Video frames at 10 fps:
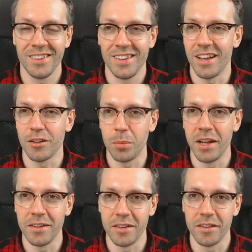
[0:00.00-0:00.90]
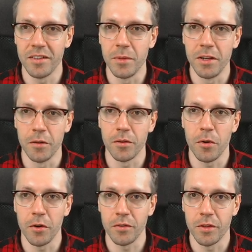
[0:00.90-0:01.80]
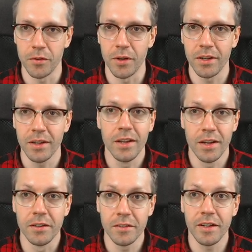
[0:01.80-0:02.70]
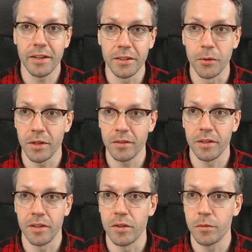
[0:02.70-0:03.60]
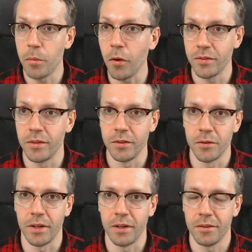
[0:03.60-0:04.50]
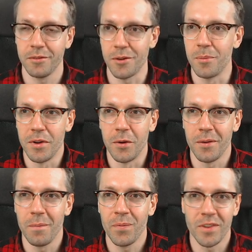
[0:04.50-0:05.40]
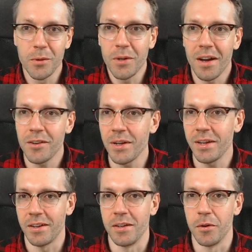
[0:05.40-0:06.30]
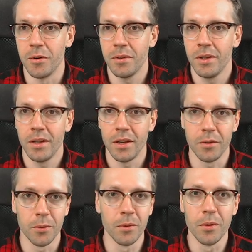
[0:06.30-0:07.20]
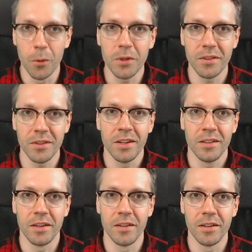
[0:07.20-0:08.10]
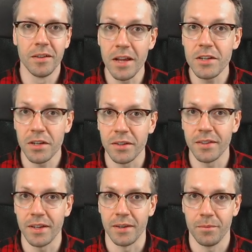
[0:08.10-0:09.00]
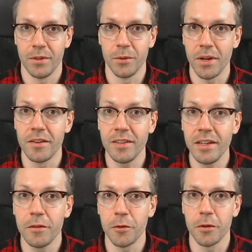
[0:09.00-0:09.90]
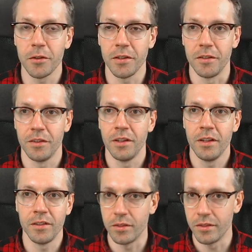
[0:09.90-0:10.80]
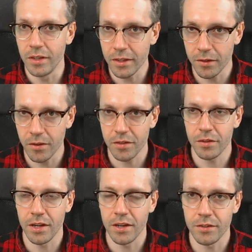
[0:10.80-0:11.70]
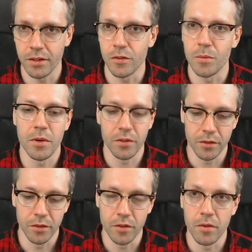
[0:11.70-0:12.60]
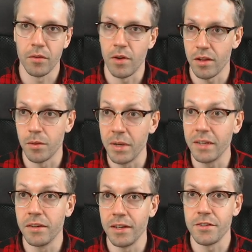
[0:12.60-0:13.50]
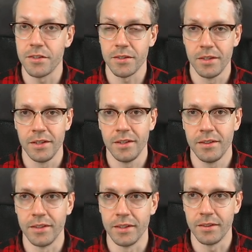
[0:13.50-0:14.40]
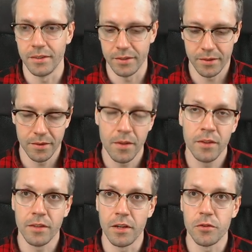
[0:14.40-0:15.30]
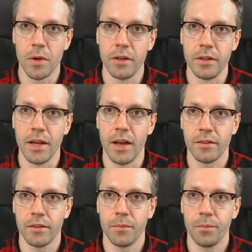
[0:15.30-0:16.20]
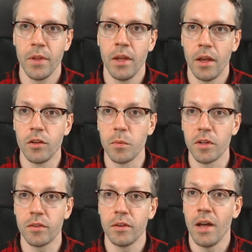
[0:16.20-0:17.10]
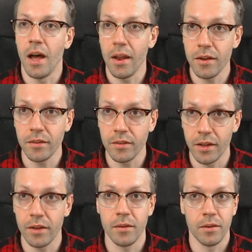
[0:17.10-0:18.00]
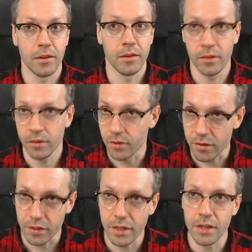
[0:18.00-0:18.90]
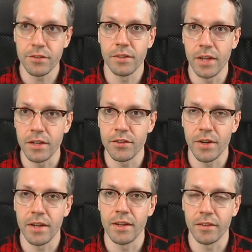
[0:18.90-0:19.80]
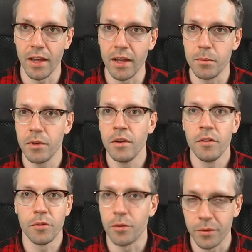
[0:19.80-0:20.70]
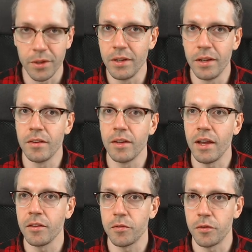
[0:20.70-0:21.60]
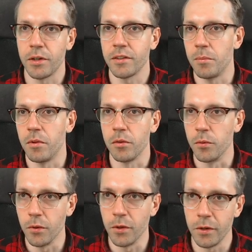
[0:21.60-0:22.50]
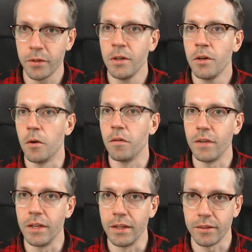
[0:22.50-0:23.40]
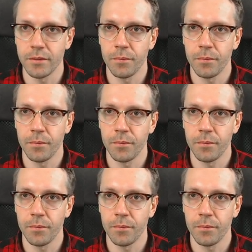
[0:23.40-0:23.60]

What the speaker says: explained in the simile of the poisonous drink, it is like knowing that there is poison in your drink from now on. Then you can't drink it anymore. And you notice that the danger is there. You can see it for yourself. There is little gratification in comparison to the rather big danger that sensuality has. And you must understand gratification, danger, and escape for in the case of, for example, the world or feelings.